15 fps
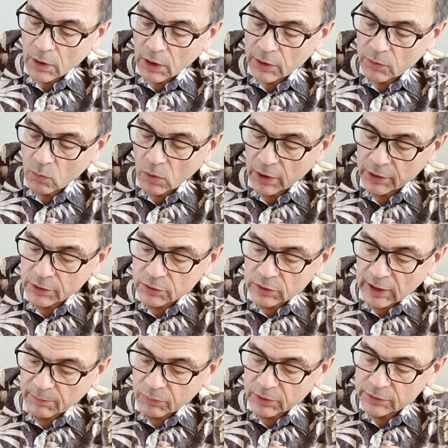unwanted
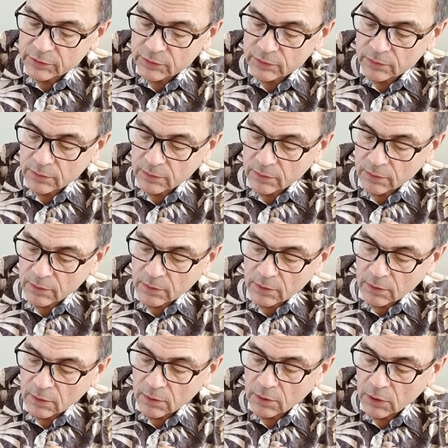droplets
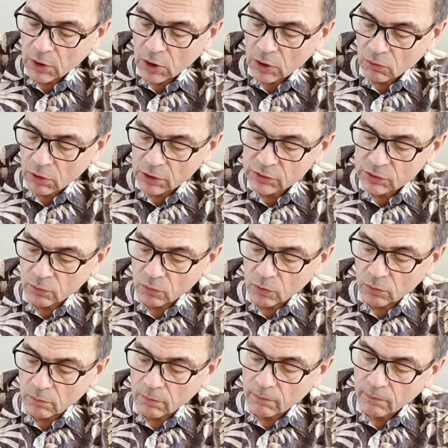across the
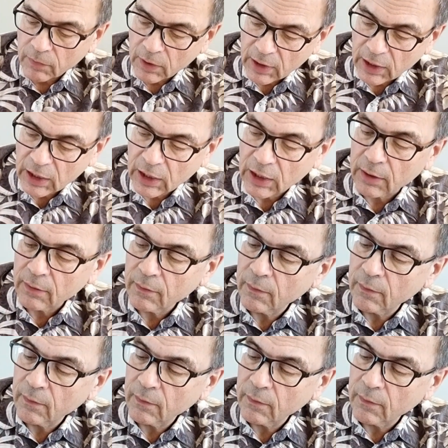room. Aha.